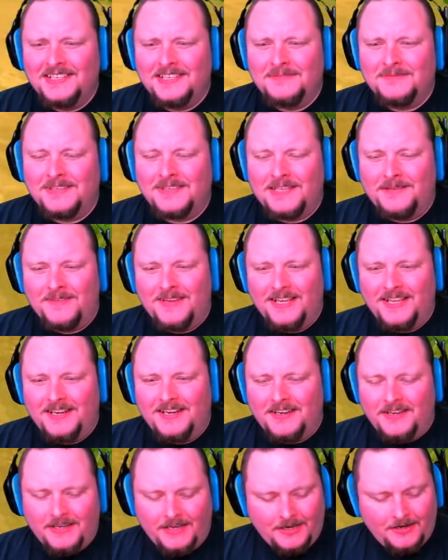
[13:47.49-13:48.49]
But let me get
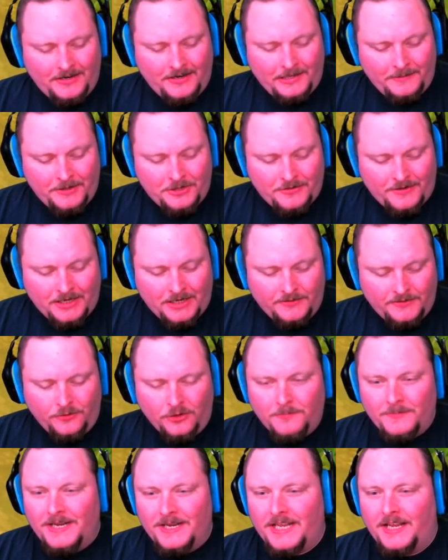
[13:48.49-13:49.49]
in here and let me
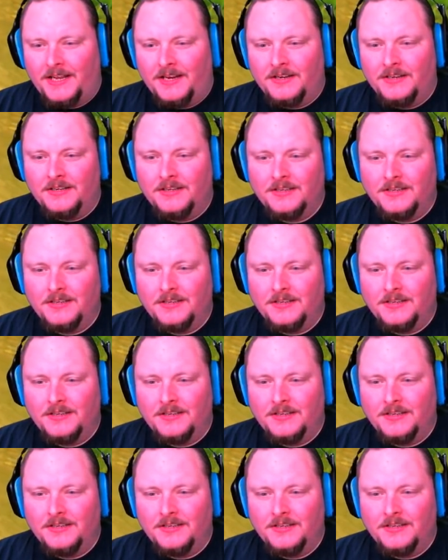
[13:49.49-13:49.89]
transform again.